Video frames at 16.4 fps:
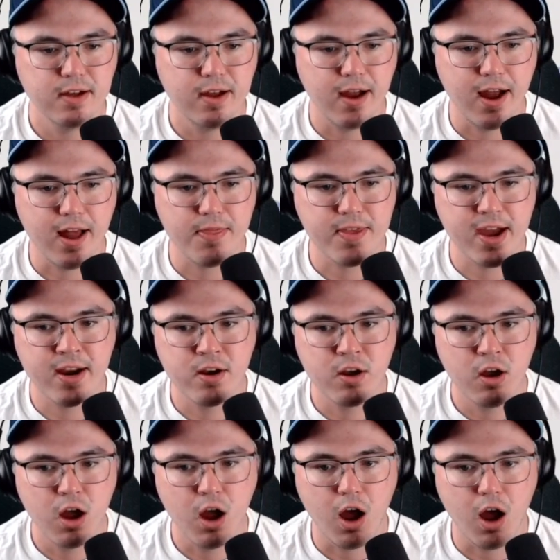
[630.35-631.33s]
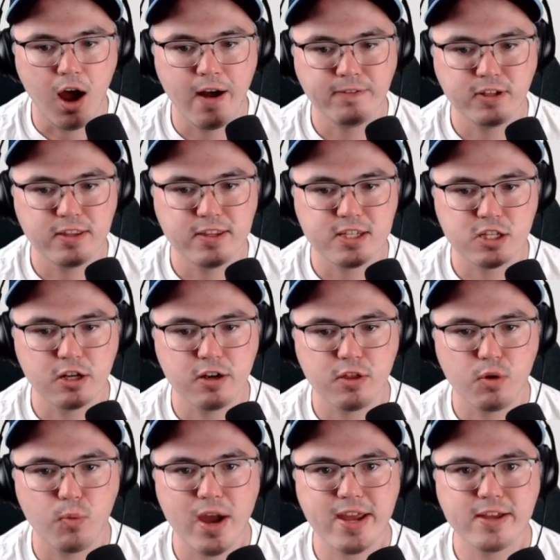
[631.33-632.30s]
And then, off to the start of the
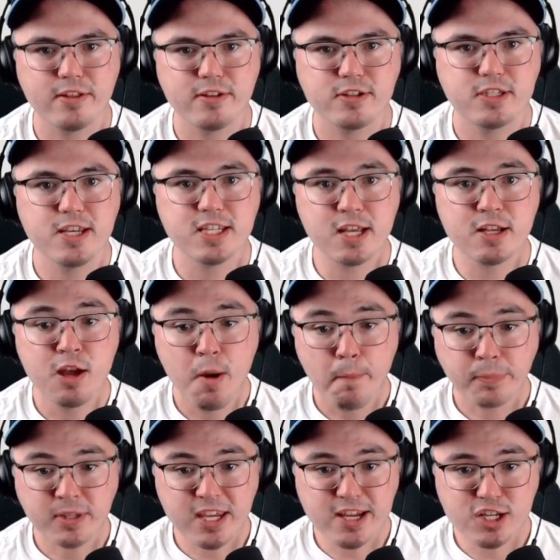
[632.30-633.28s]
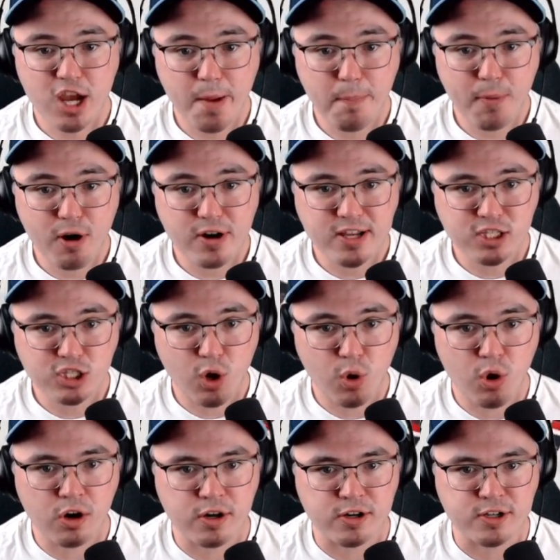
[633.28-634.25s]
regular season, TJ Brodie
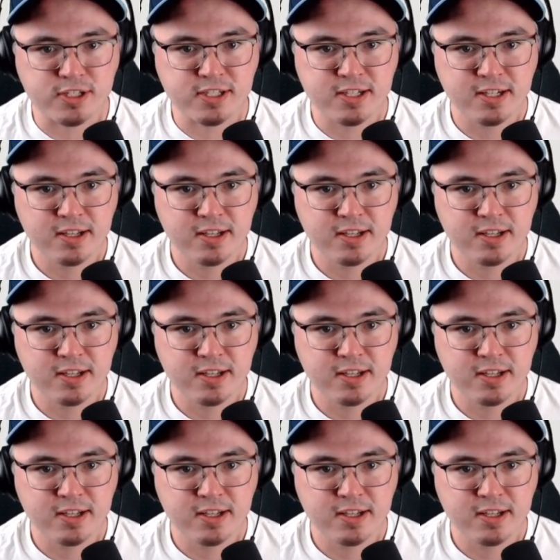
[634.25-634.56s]
scores!